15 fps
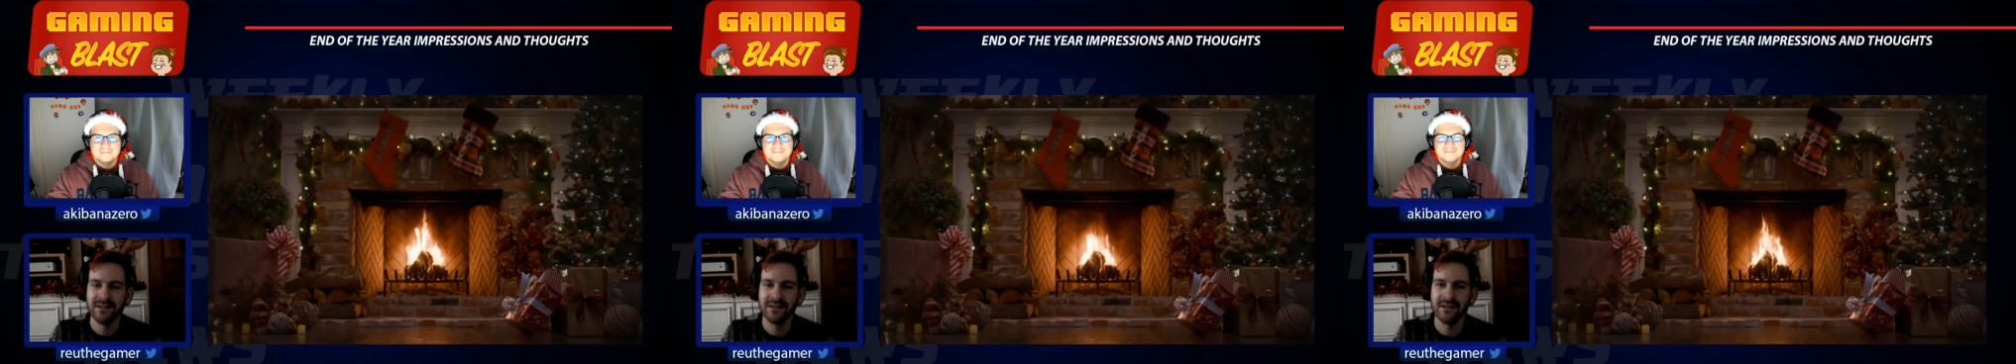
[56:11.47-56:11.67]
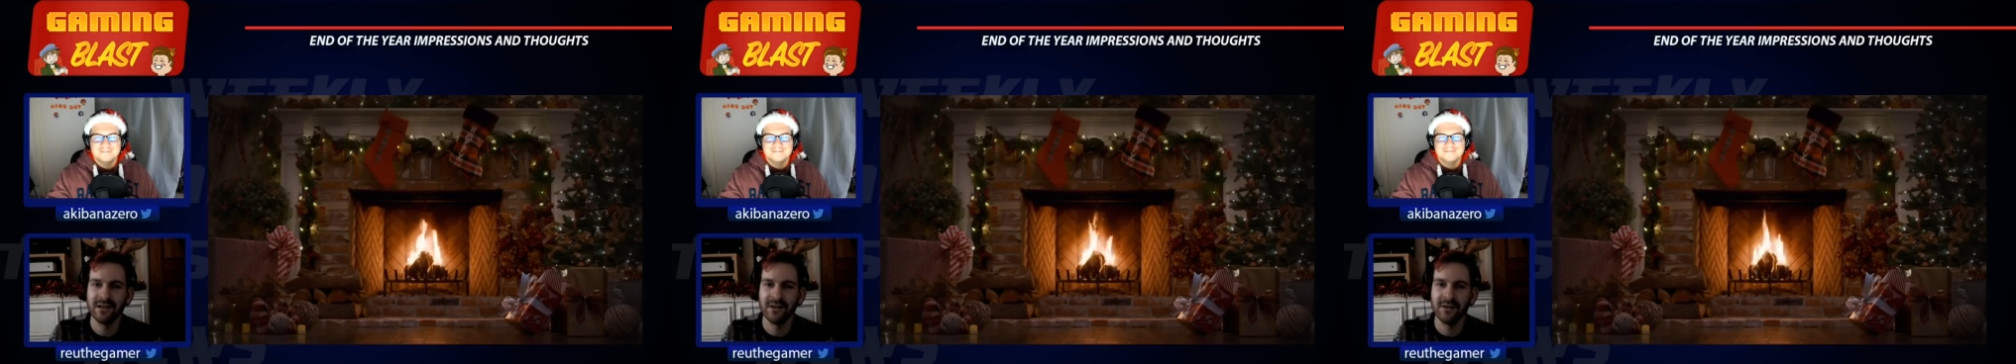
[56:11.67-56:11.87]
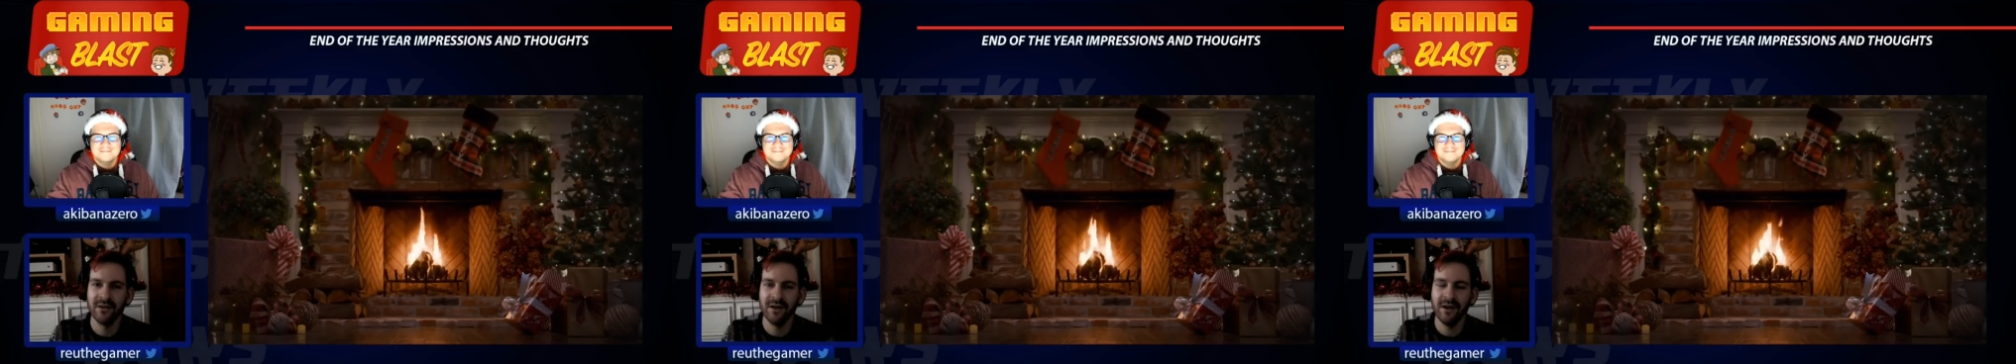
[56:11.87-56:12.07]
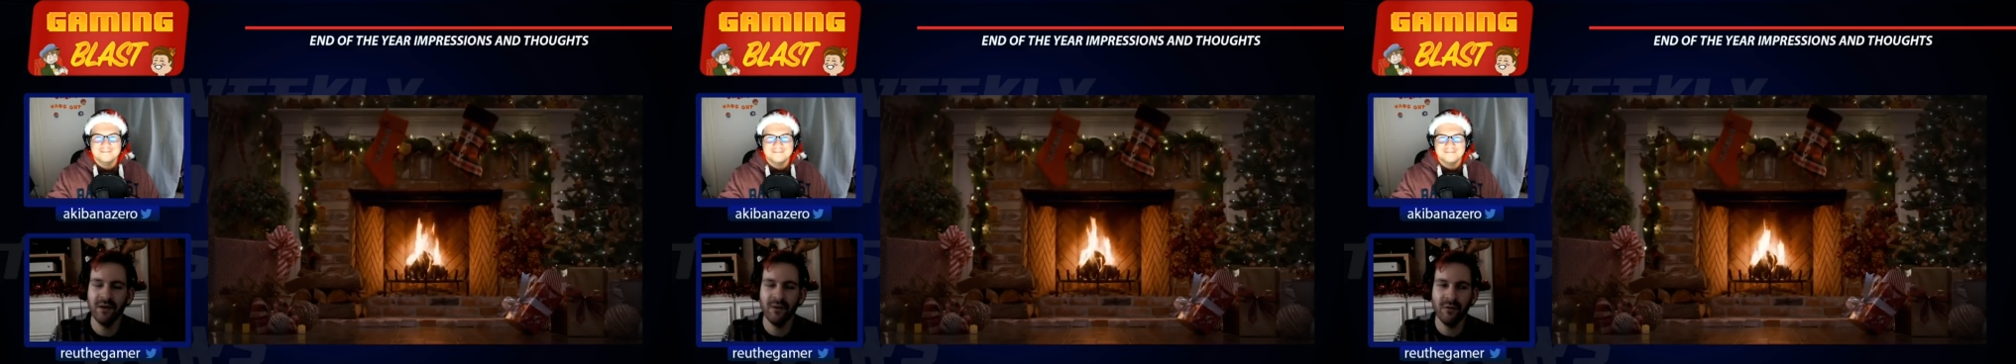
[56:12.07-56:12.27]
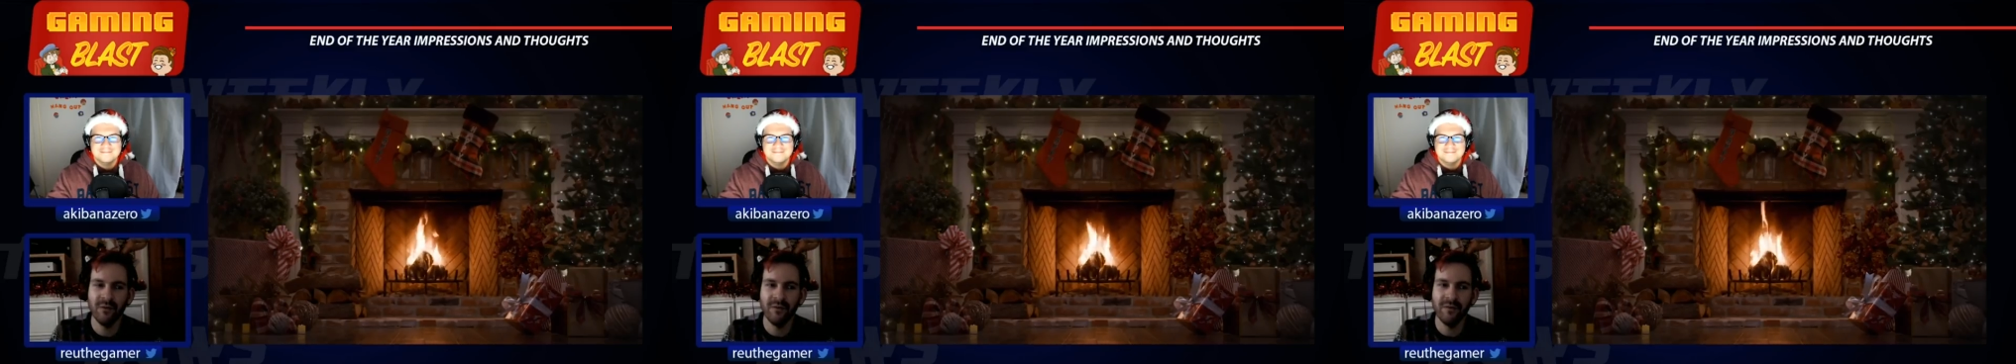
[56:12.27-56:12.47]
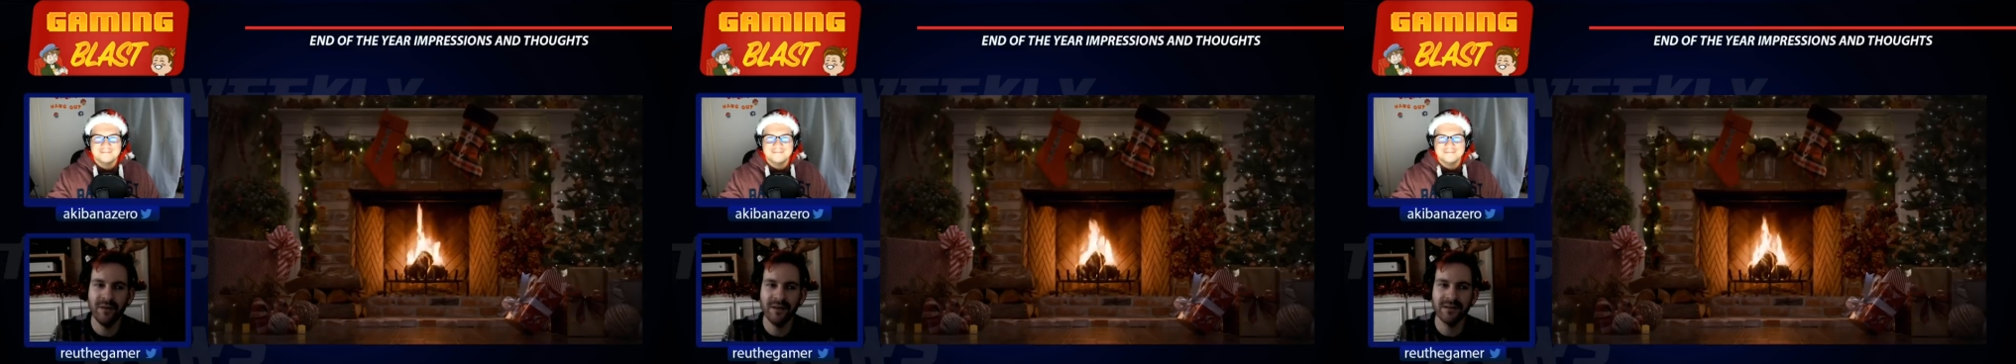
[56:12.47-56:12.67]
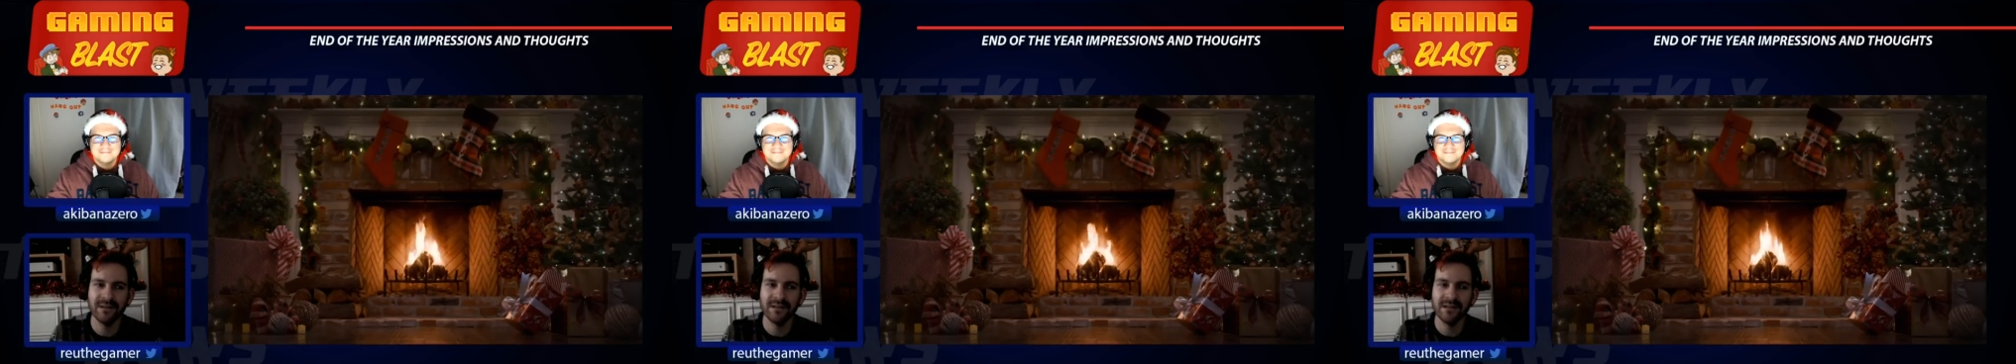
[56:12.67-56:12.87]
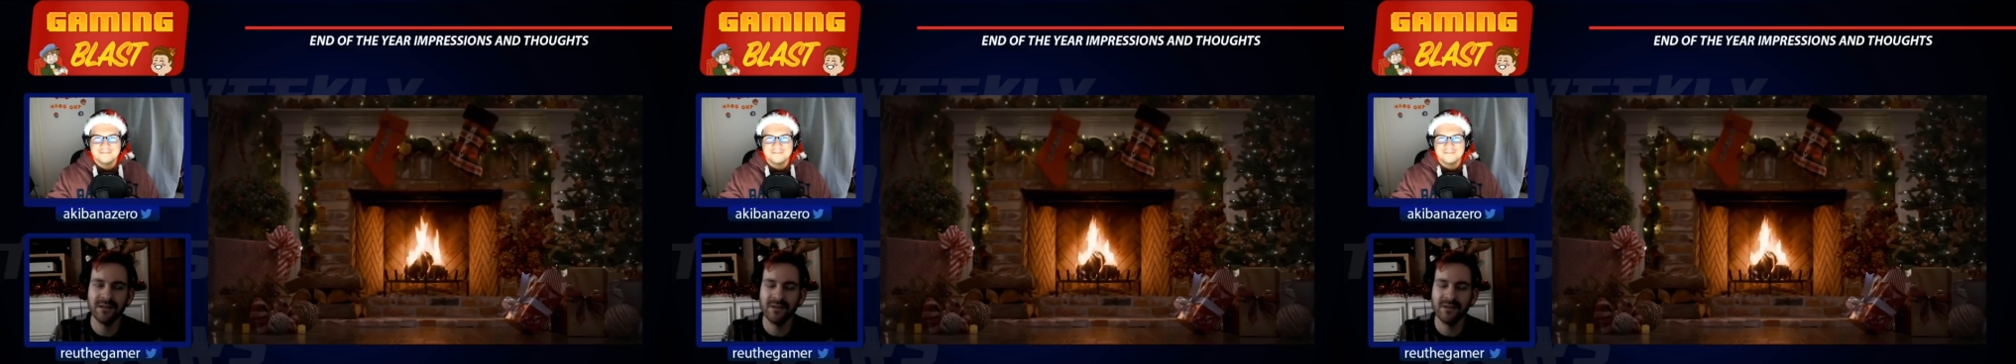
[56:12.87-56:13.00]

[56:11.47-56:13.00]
So it all fits and